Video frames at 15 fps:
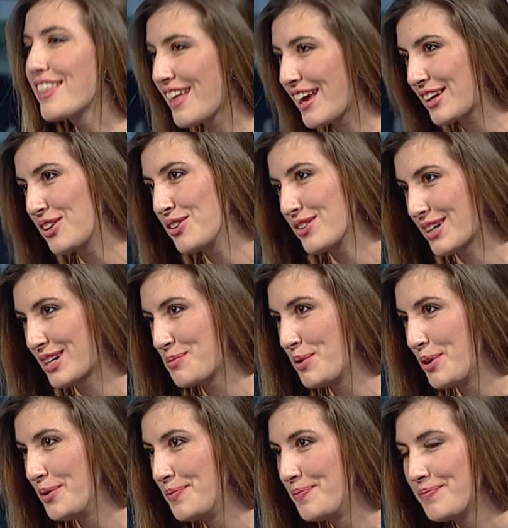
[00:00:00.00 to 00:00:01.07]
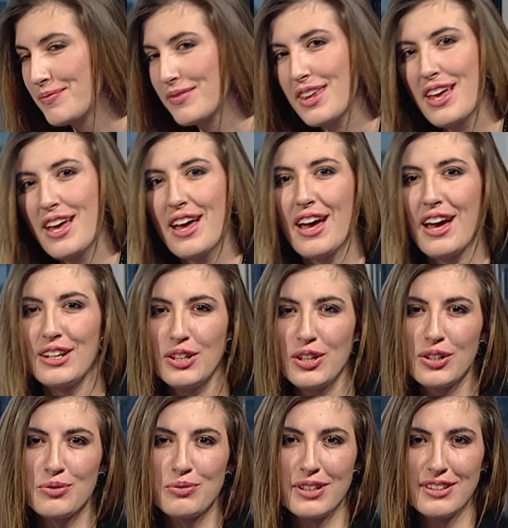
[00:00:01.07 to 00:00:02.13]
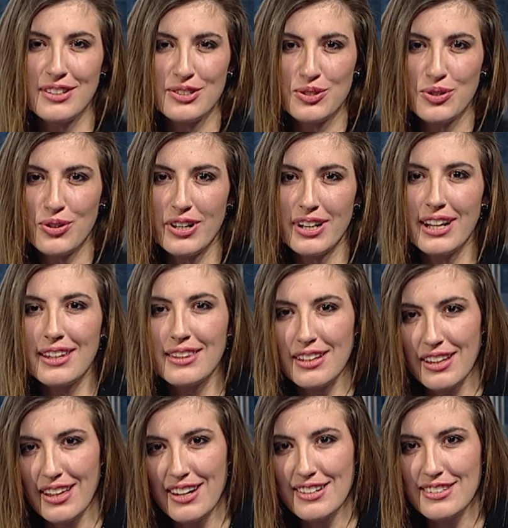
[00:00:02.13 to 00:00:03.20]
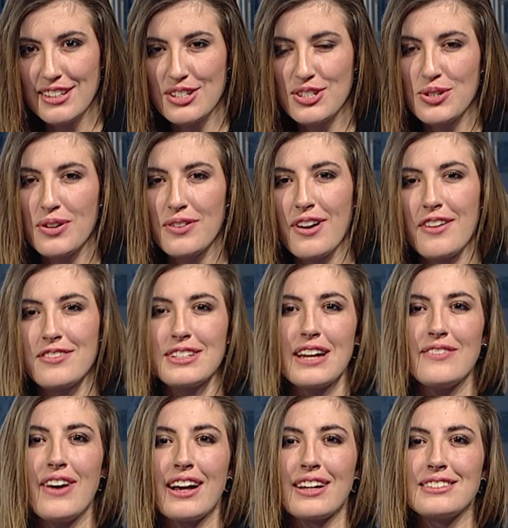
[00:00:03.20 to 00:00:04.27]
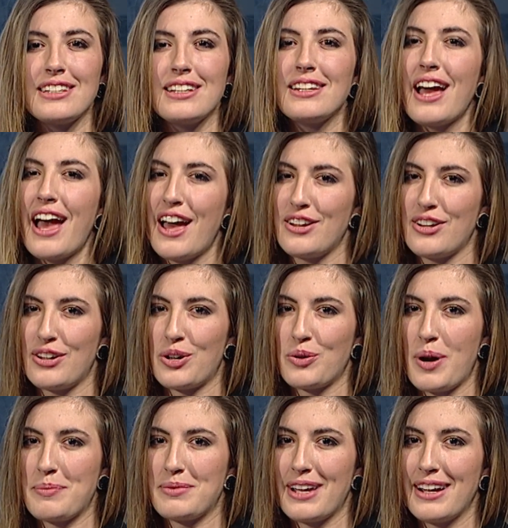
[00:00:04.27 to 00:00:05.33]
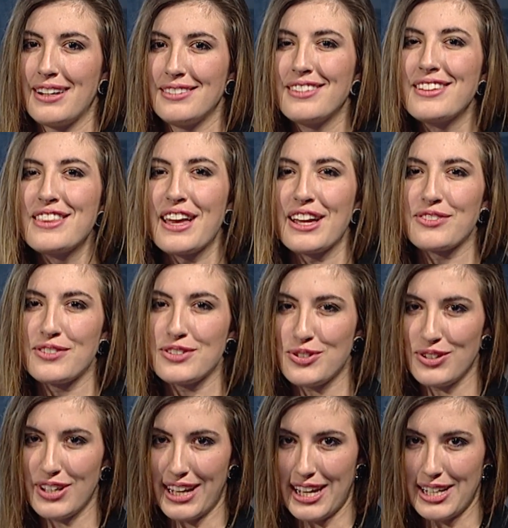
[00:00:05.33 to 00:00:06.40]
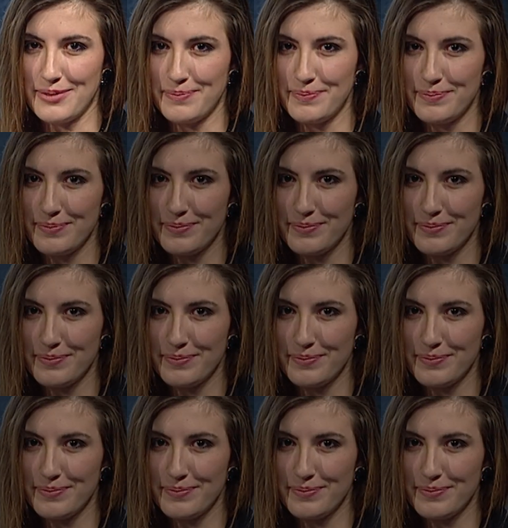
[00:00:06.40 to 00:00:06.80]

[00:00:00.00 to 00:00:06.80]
Thank you, Jacopo. And you can read the story in the latest issue of FDI Magazine and on our website. Thanks for tuning in.